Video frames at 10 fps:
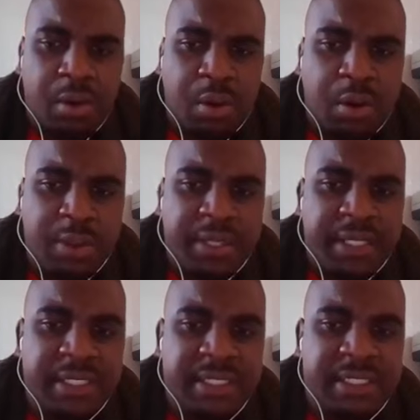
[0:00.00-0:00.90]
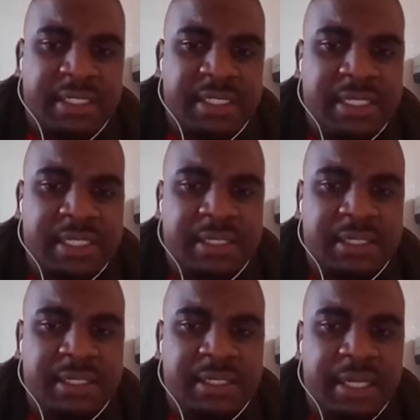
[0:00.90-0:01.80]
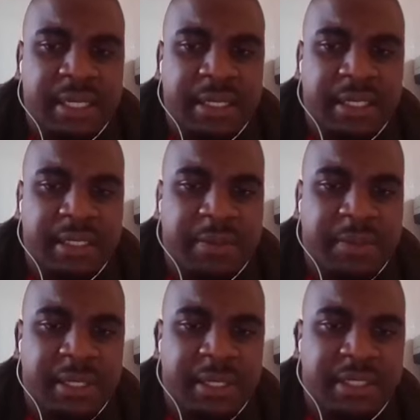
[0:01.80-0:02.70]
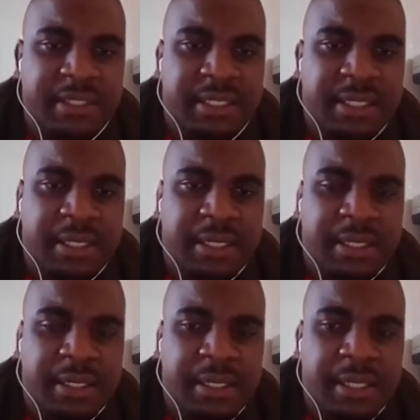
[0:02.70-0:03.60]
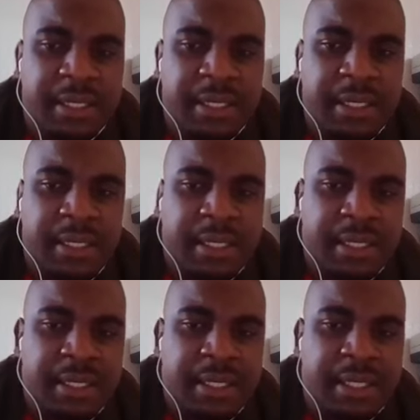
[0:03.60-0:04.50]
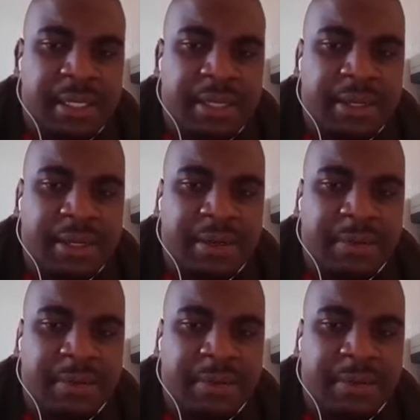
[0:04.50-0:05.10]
contradictions, and in the main is the uh,